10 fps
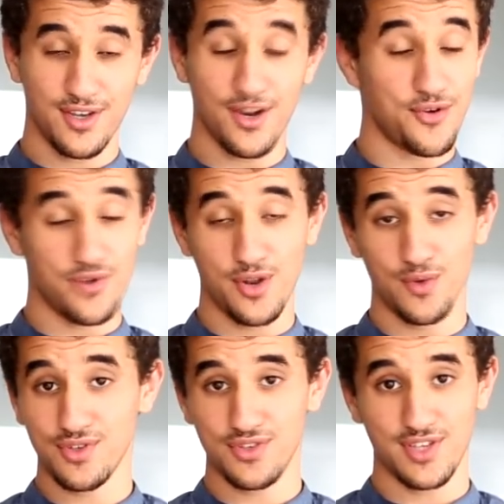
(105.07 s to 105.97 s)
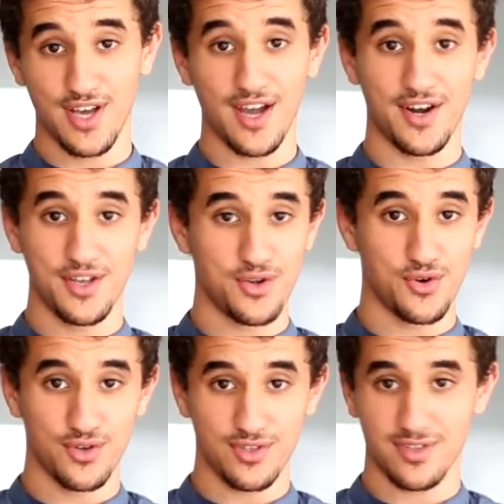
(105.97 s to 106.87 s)
You know, I really want to see a Quarya
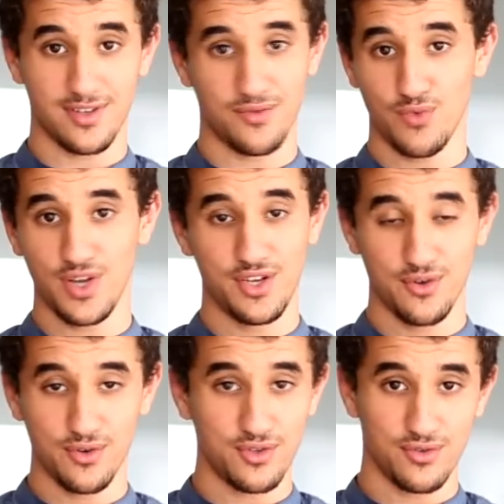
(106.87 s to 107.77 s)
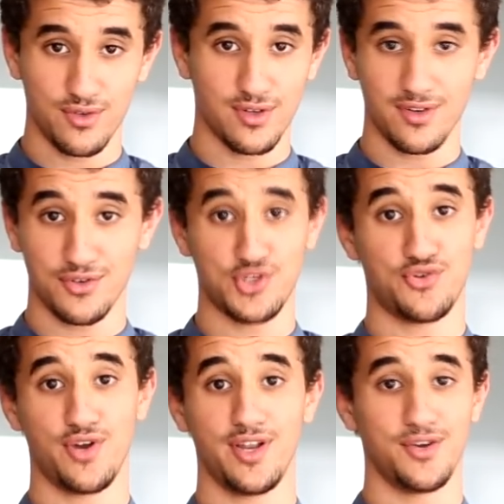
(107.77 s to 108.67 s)
course in one year or two in
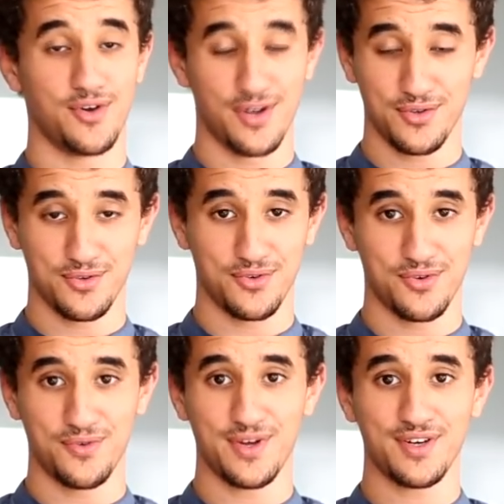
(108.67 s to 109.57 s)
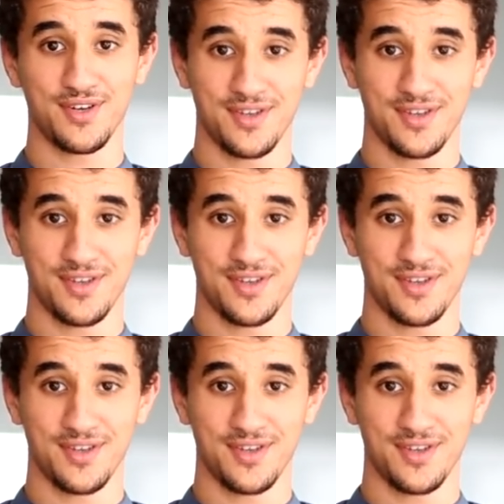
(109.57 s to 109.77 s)
Australia or I don't know nowhere.